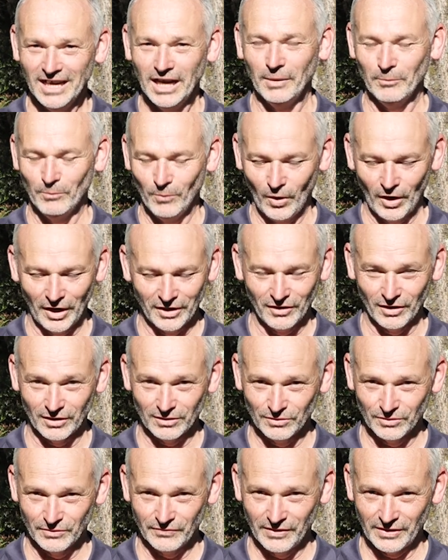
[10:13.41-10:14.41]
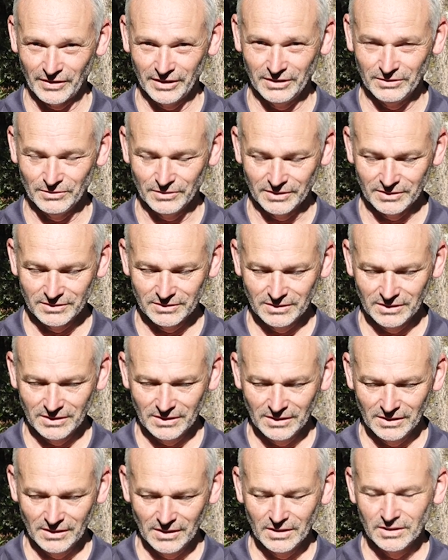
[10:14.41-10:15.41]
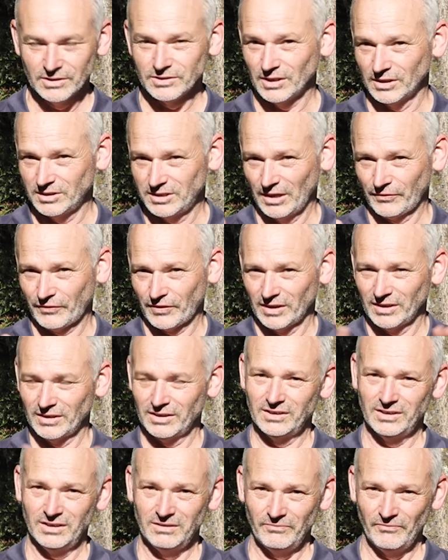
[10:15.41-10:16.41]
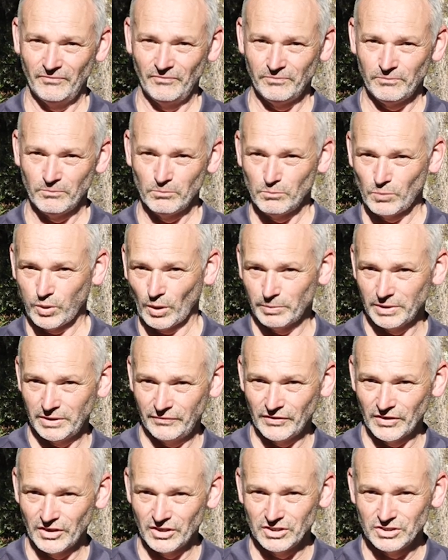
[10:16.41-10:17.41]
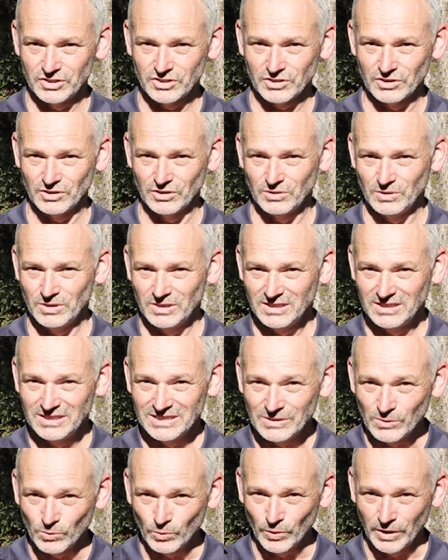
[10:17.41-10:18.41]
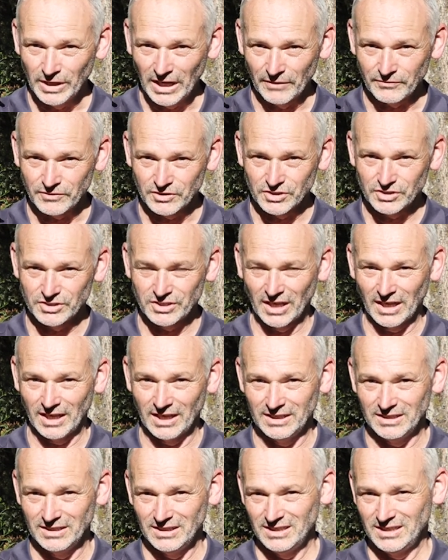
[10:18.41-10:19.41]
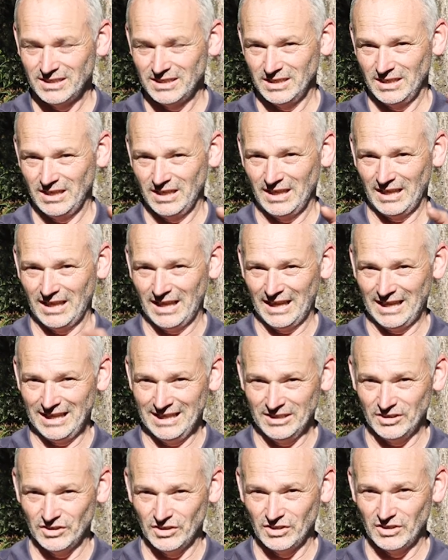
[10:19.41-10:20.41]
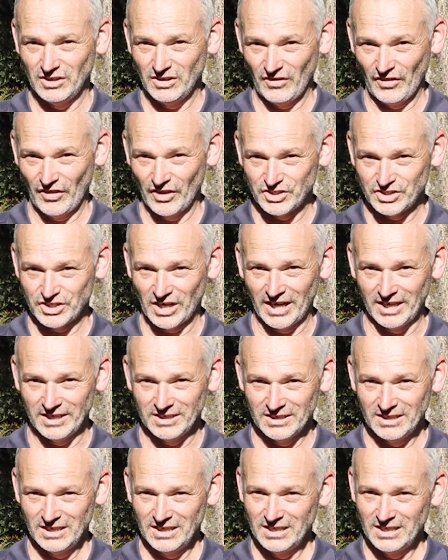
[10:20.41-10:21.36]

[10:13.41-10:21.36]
It might not look very good. So definitely, probably for these two, we have to stay in the shade.